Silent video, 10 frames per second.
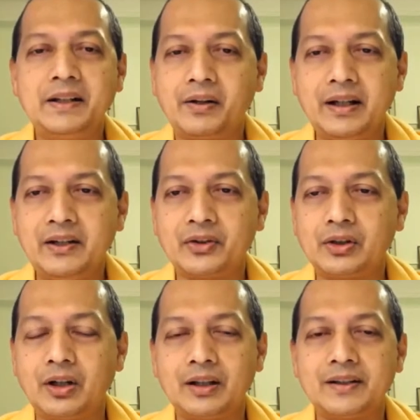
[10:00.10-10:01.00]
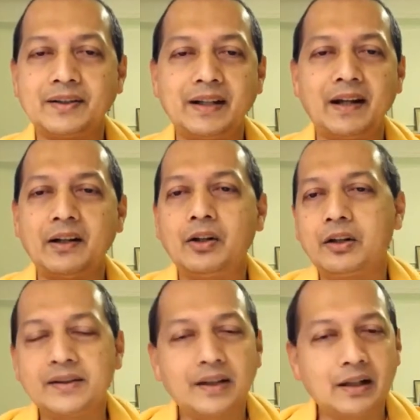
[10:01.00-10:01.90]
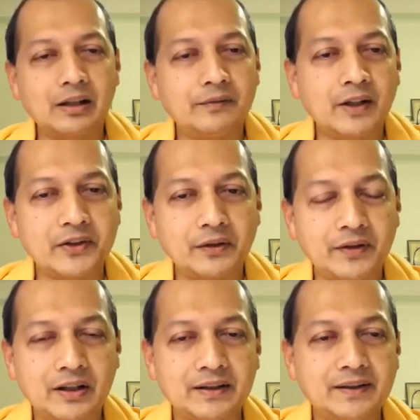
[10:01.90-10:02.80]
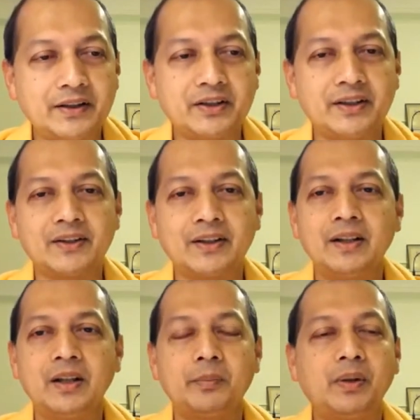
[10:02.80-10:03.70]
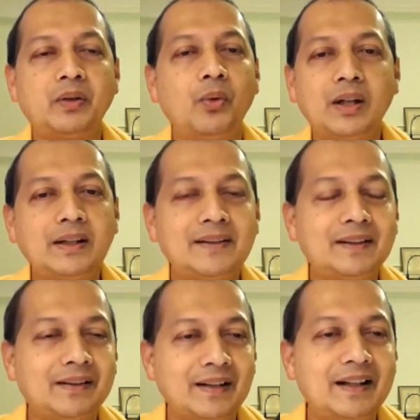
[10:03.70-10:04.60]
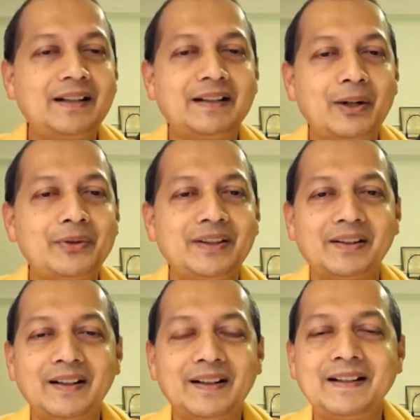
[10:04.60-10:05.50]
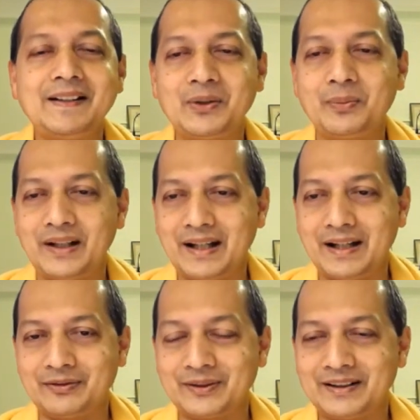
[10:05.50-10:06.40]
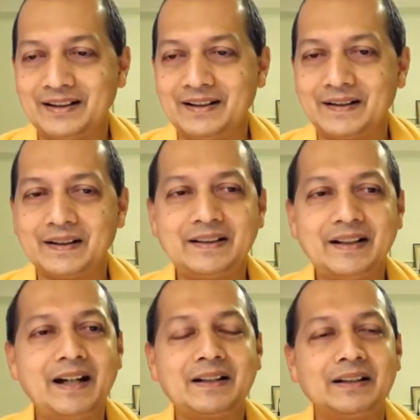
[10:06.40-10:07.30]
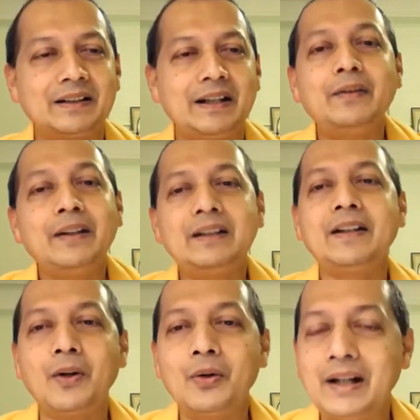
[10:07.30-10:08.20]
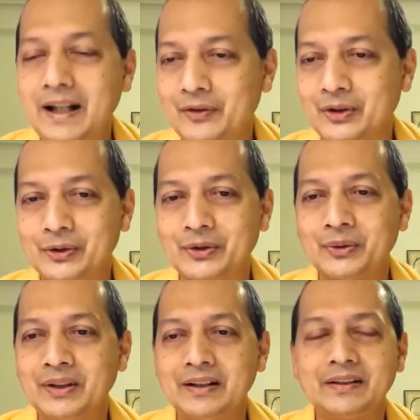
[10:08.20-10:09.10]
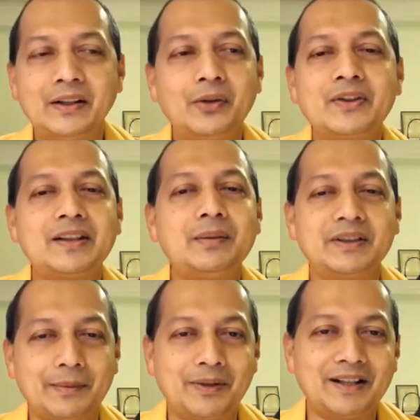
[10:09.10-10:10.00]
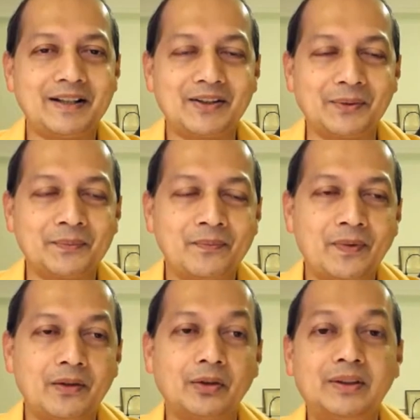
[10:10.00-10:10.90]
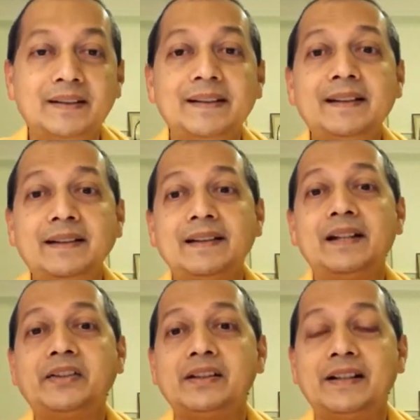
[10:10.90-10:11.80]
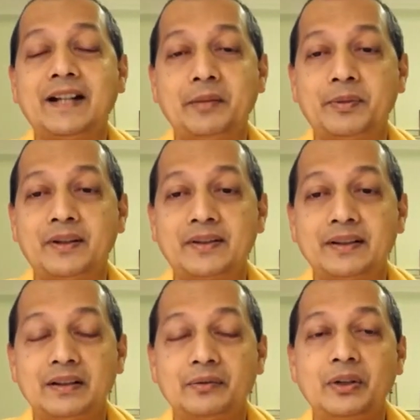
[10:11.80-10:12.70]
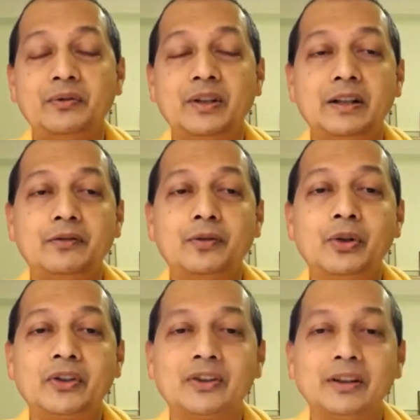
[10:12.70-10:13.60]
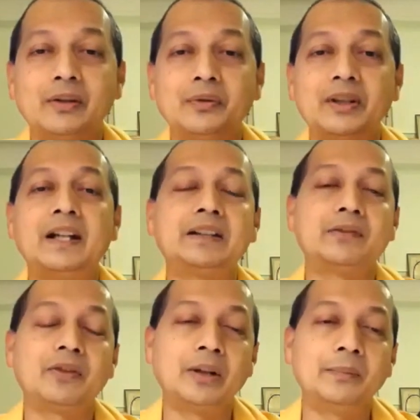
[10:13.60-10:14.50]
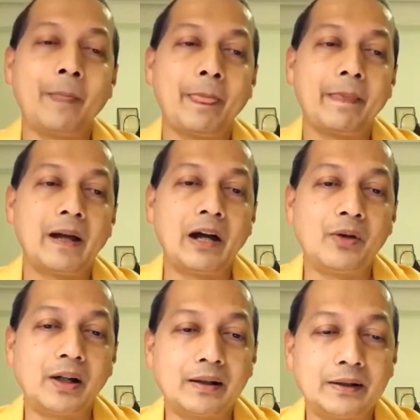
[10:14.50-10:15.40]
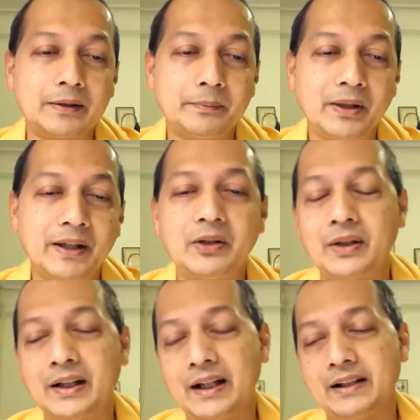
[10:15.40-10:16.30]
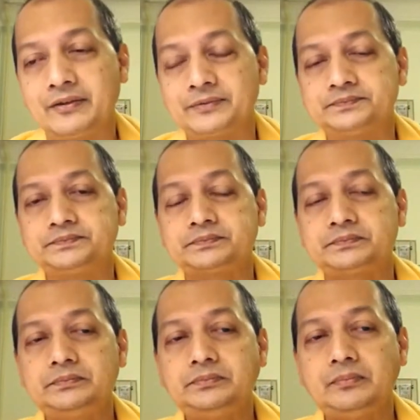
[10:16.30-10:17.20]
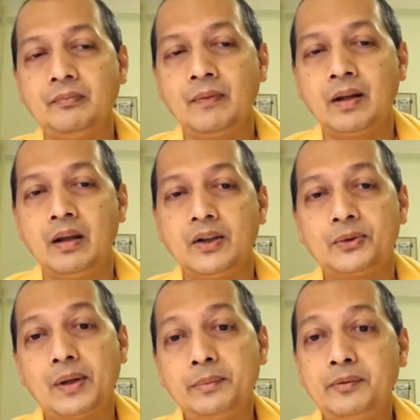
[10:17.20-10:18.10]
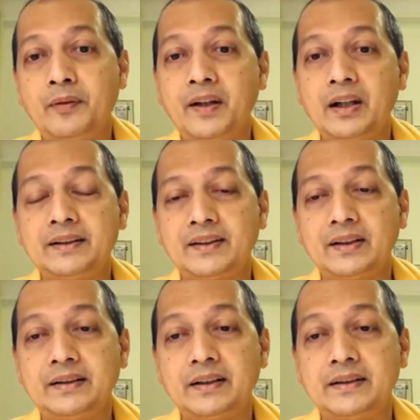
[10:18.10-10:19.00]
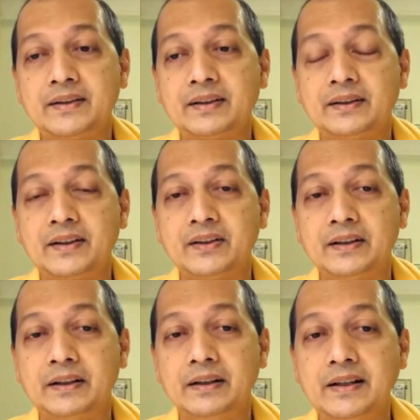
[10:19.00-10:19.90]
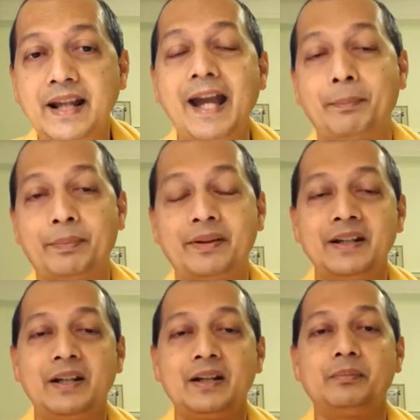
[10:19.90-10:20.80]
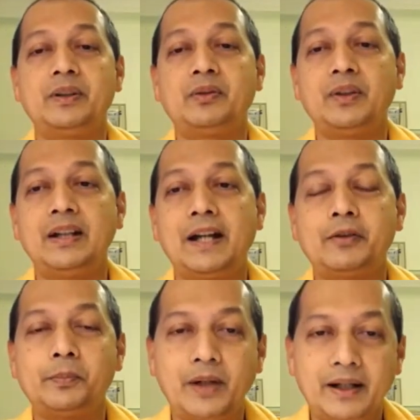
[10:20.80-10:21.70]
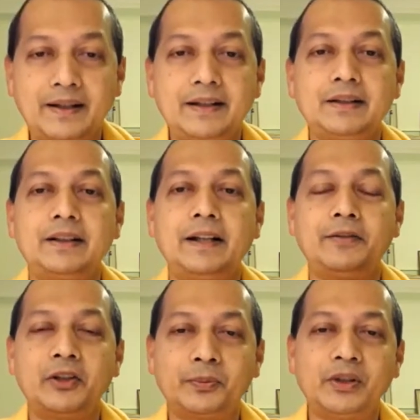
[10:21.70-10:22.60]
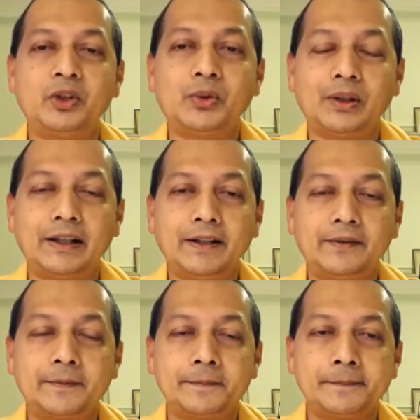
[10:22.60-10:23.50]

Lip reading: trained scholars carrying on subtle philosophical discussions. But what is it related? How is it related to my life? That even in their own lives also, they don't see much application. So this is the disaster that happens when we divorce Vedanta from our day-to-day life. Swami Vivekananda said that this gap between our practical life and spiritual life,